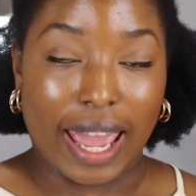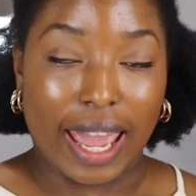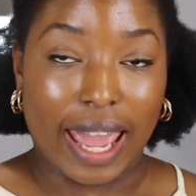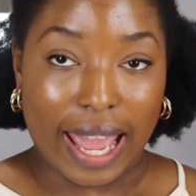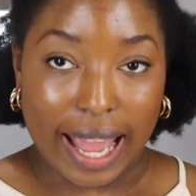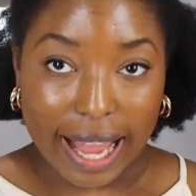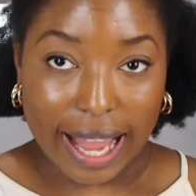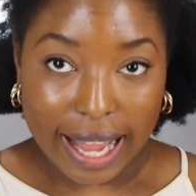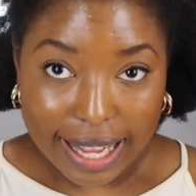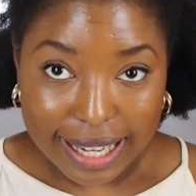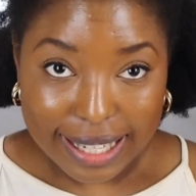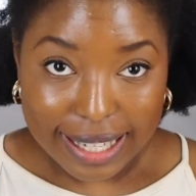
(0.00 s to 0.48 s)

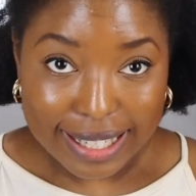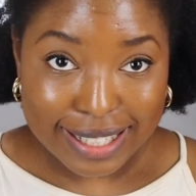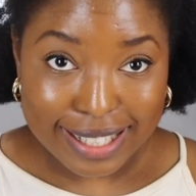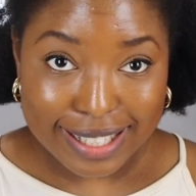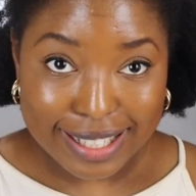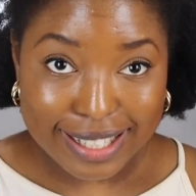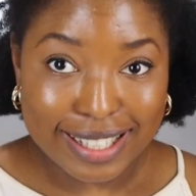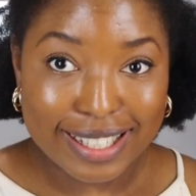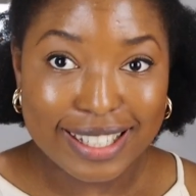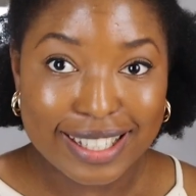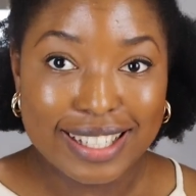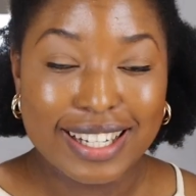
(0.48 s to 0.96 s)
And
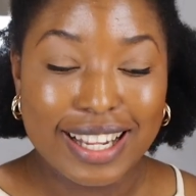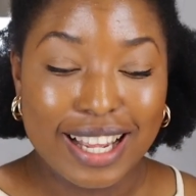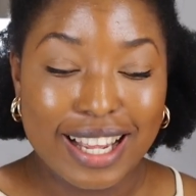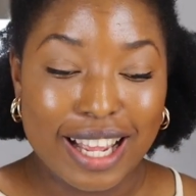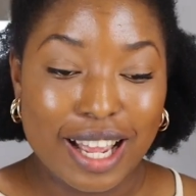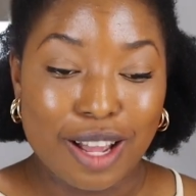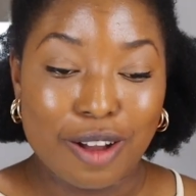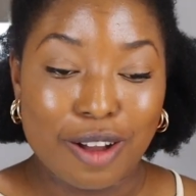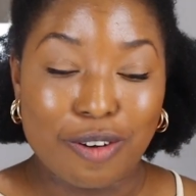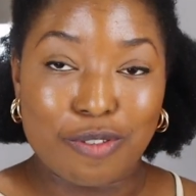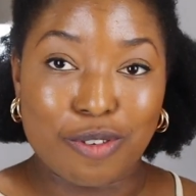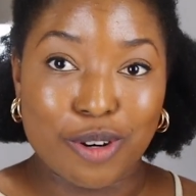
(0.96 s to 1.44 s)

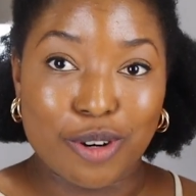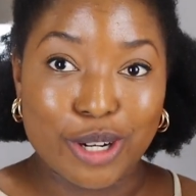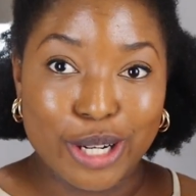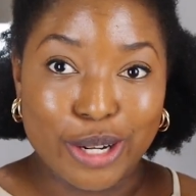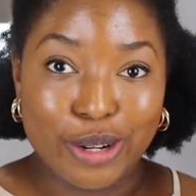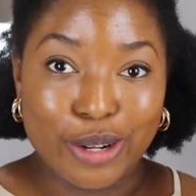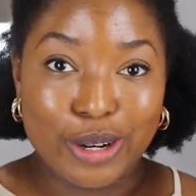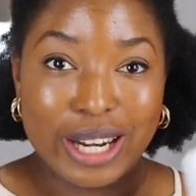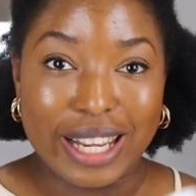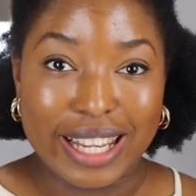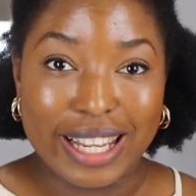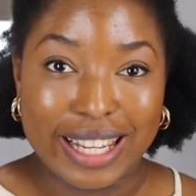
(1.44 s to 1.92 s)
for
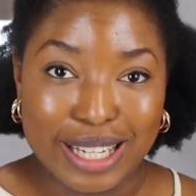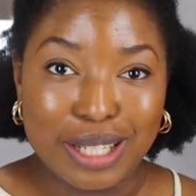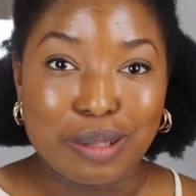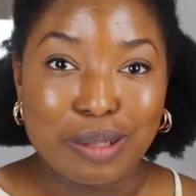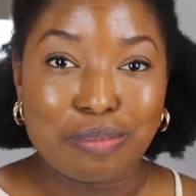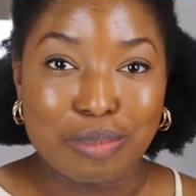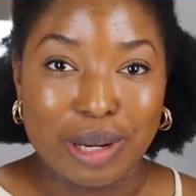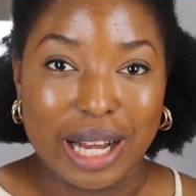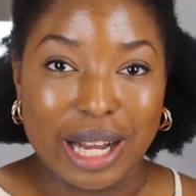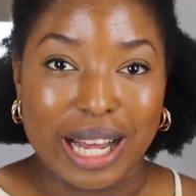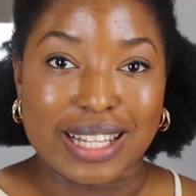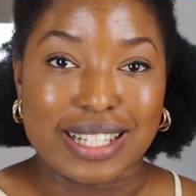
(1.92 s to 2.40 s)
your
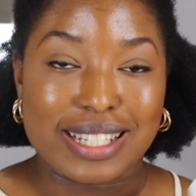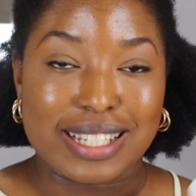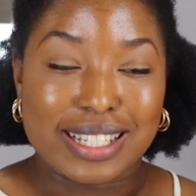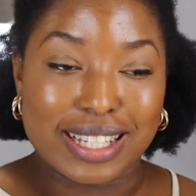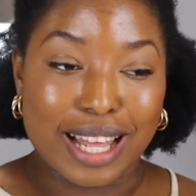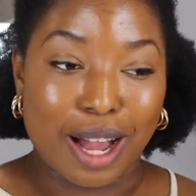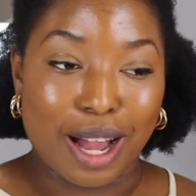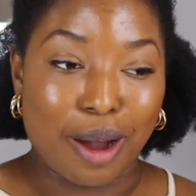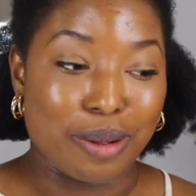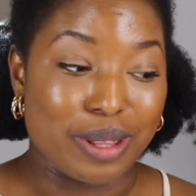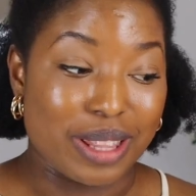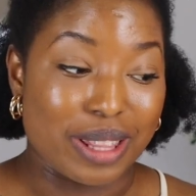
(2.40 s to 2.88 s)
lady parts
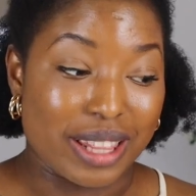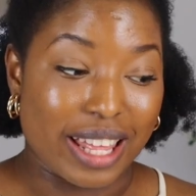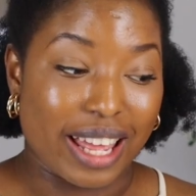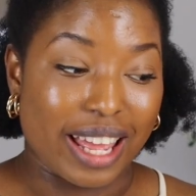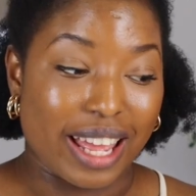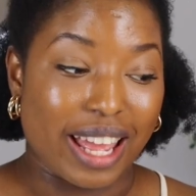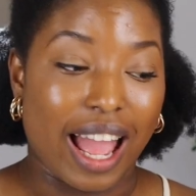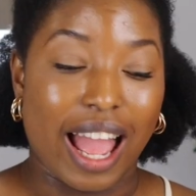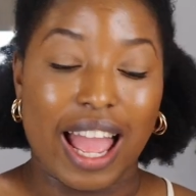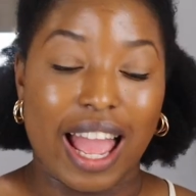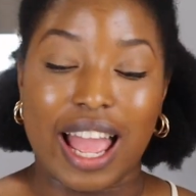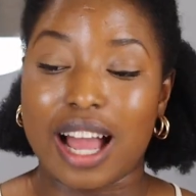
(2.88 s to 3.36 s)
down
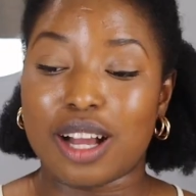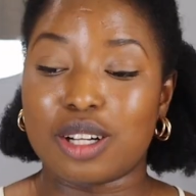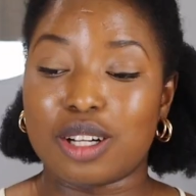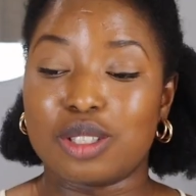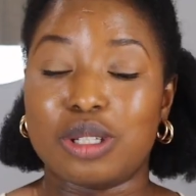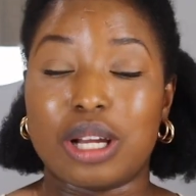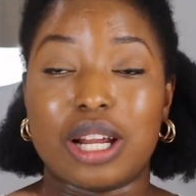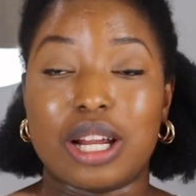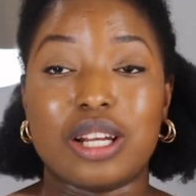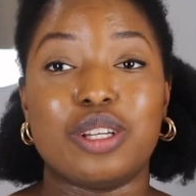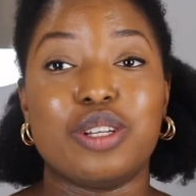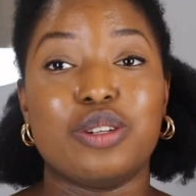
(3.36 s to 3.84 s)
there, I
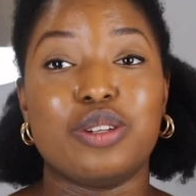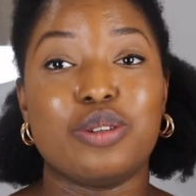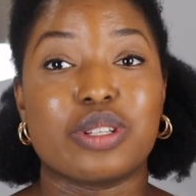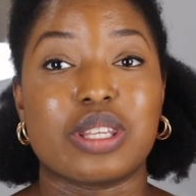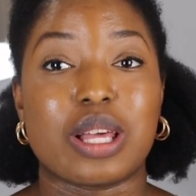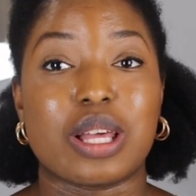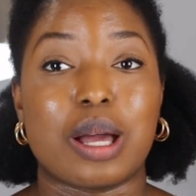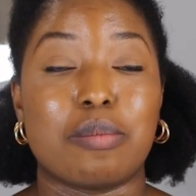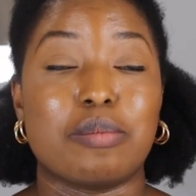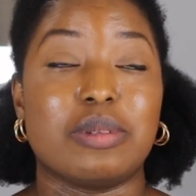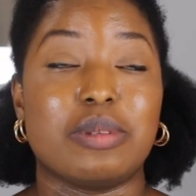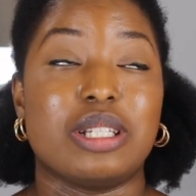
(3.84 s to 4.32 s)
actually
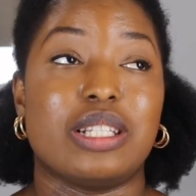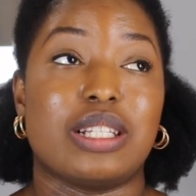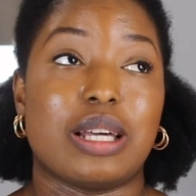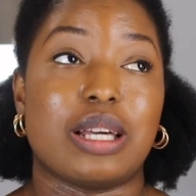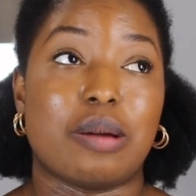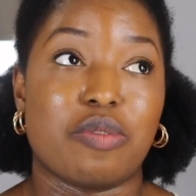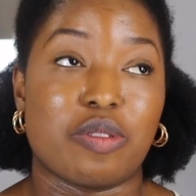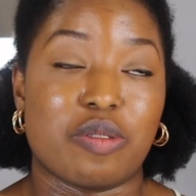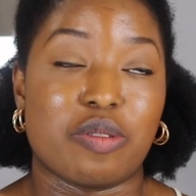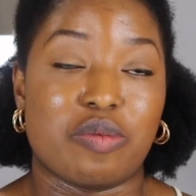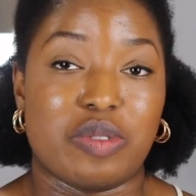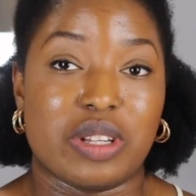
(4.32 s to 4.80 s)
use the
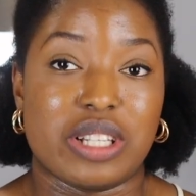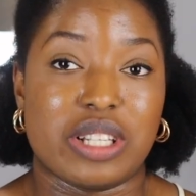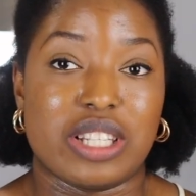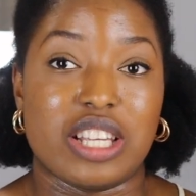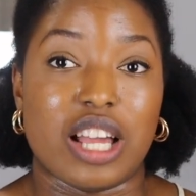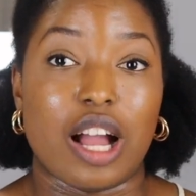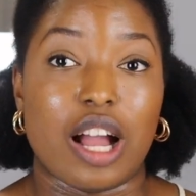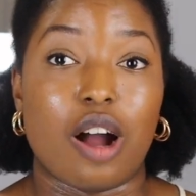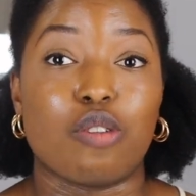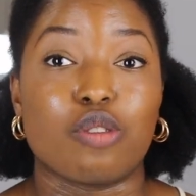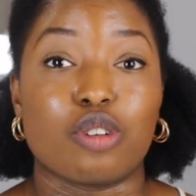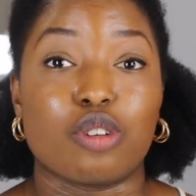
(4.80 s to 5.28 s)
type of
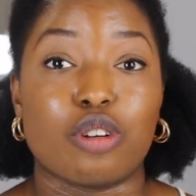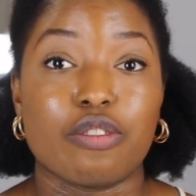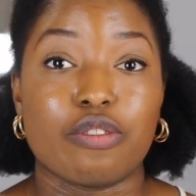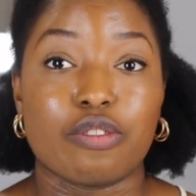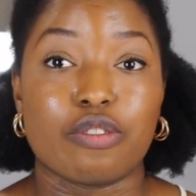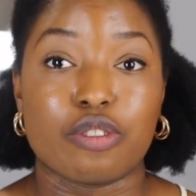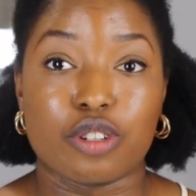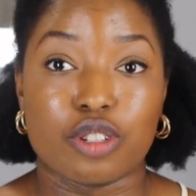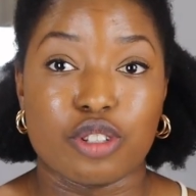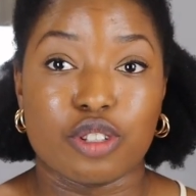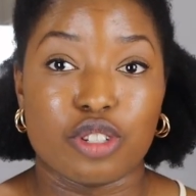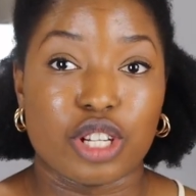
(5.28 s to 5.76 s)
facing, I will not
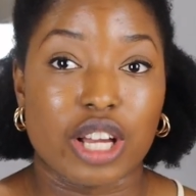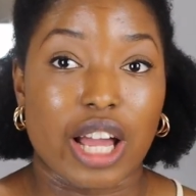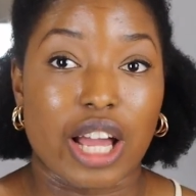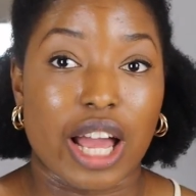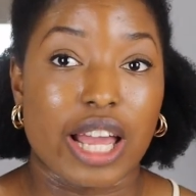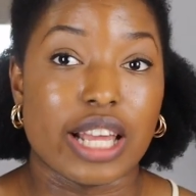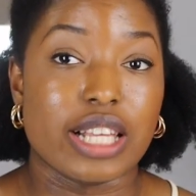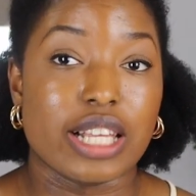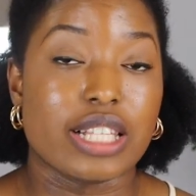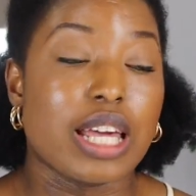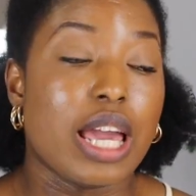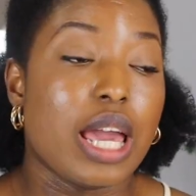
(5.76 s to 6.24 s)
force you
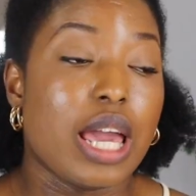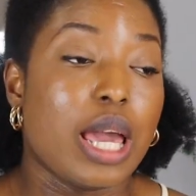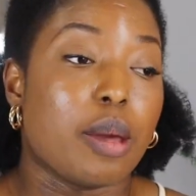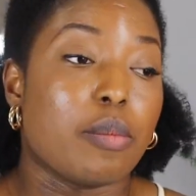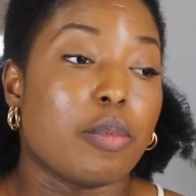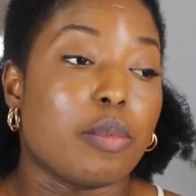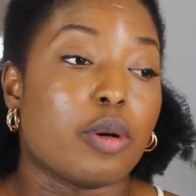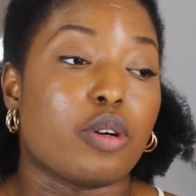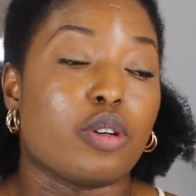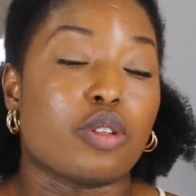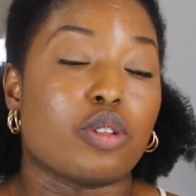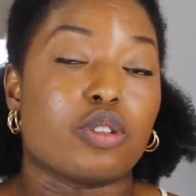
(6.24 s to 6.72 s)
guys
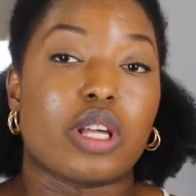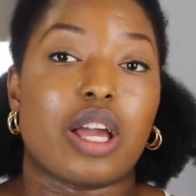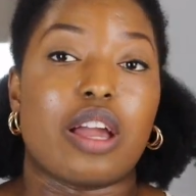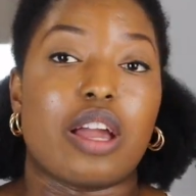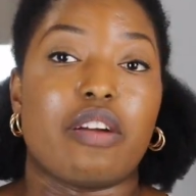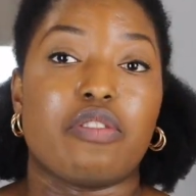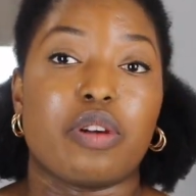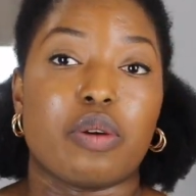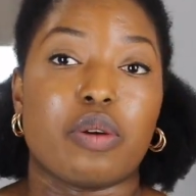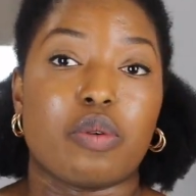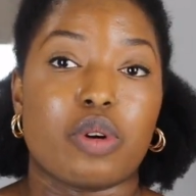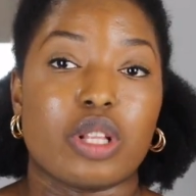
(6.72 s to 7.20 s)
because
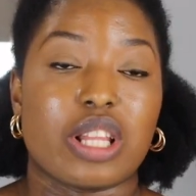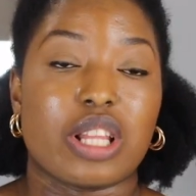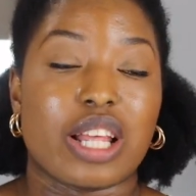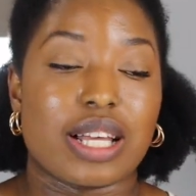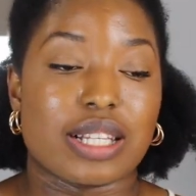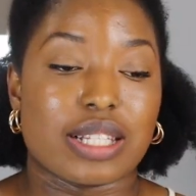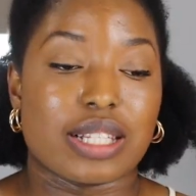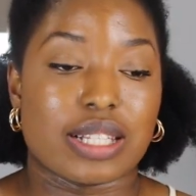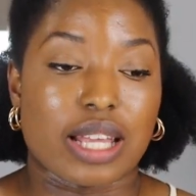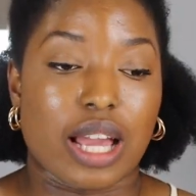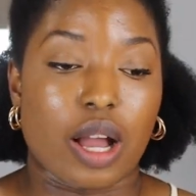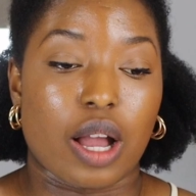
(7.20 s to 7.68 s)
everyone
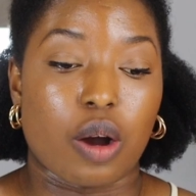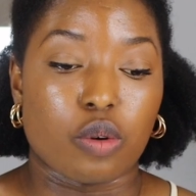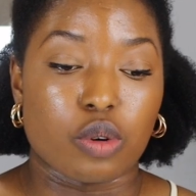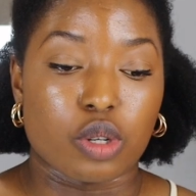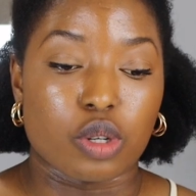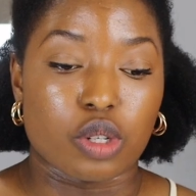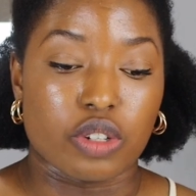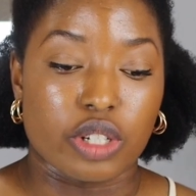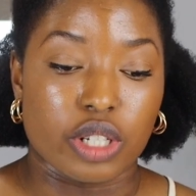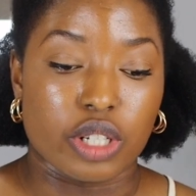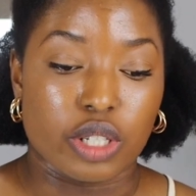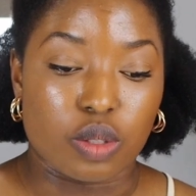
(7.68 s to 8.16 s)
has their
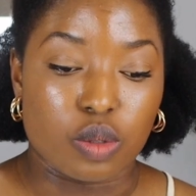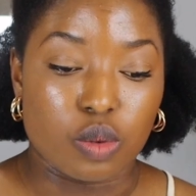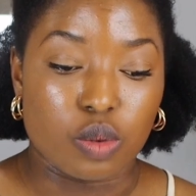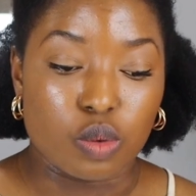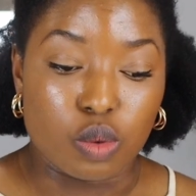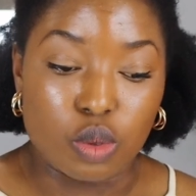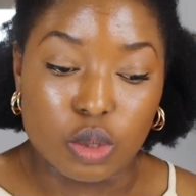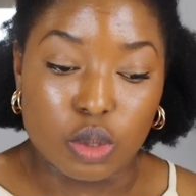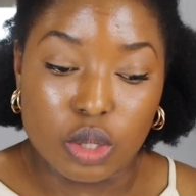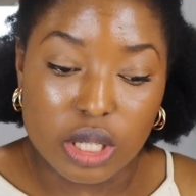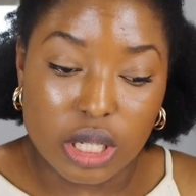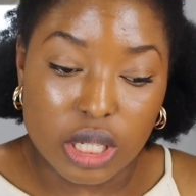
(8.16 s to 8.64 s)
own
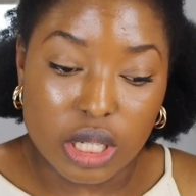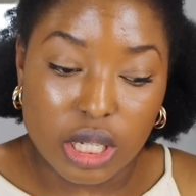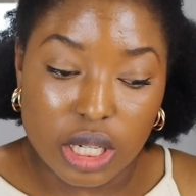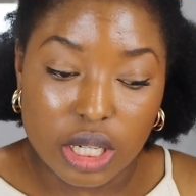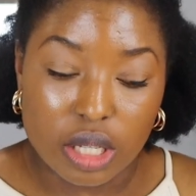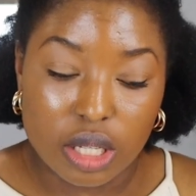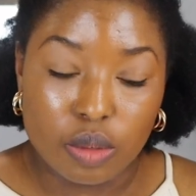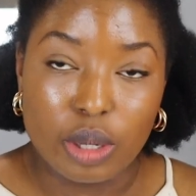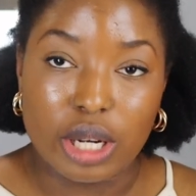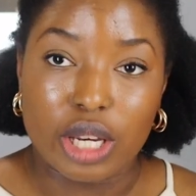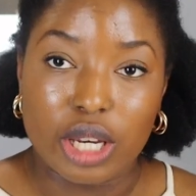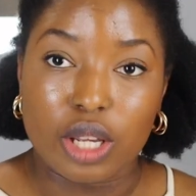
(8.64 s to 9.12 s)

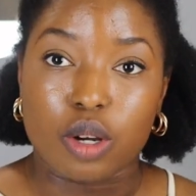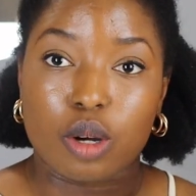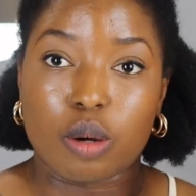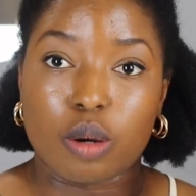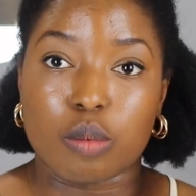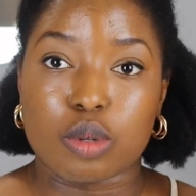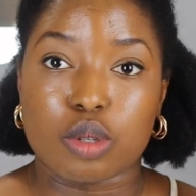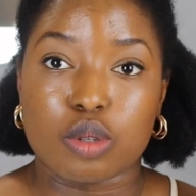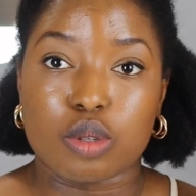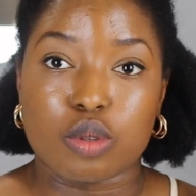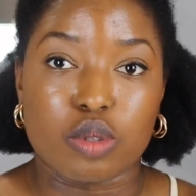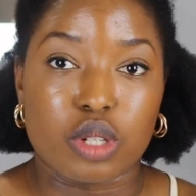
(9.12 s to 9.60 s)
routine when it
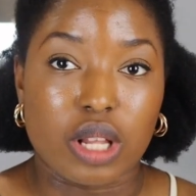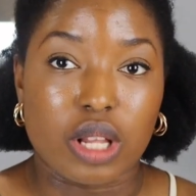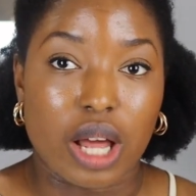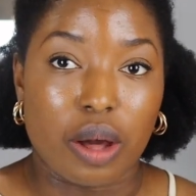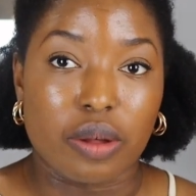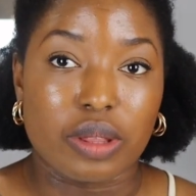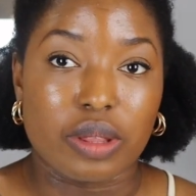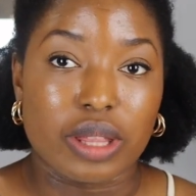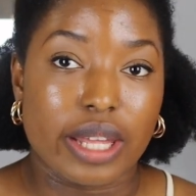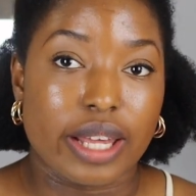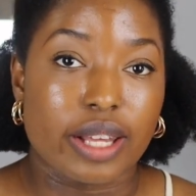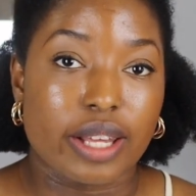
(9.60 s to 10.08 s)
comes to
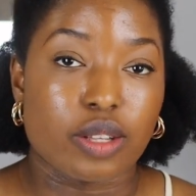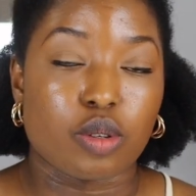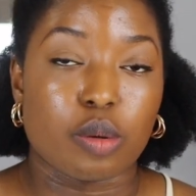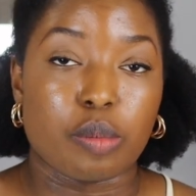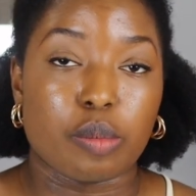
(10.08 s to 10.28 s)
down there.